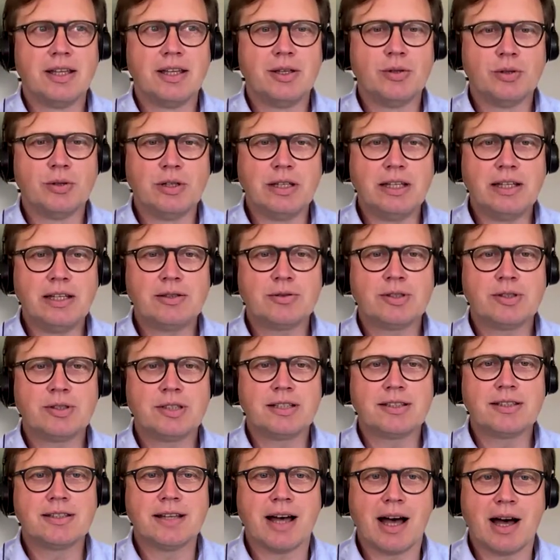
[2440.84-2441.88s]
You need to
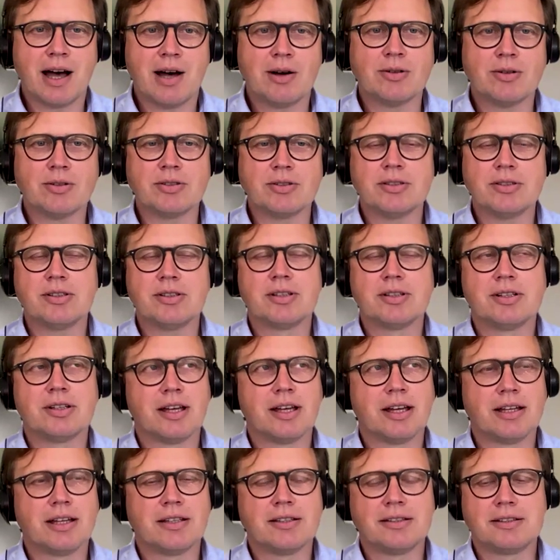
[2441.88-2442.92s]
sit down
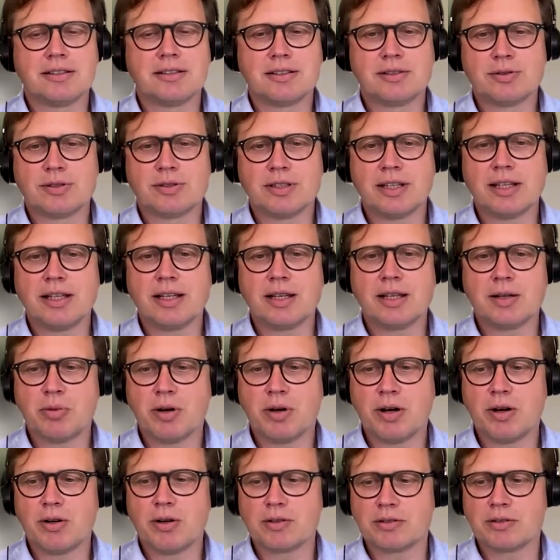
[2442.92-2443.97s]
and to think
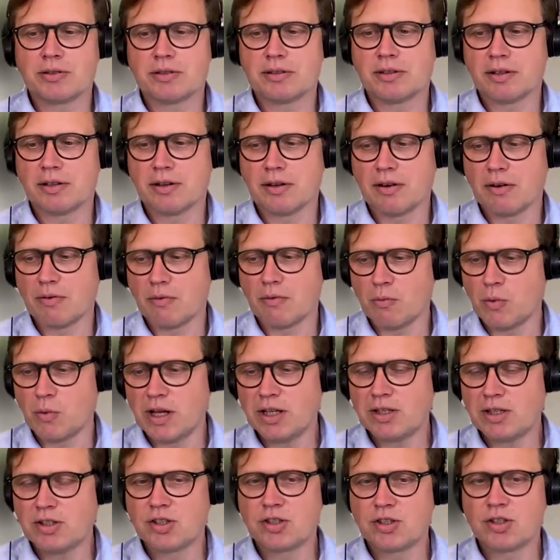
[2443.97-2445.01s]
about
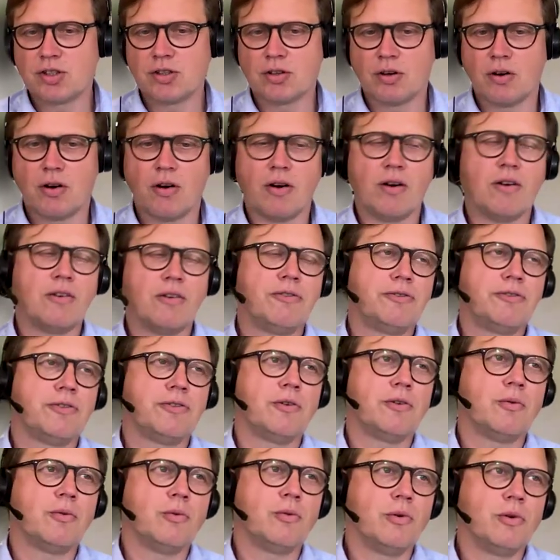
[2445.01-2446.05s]
which of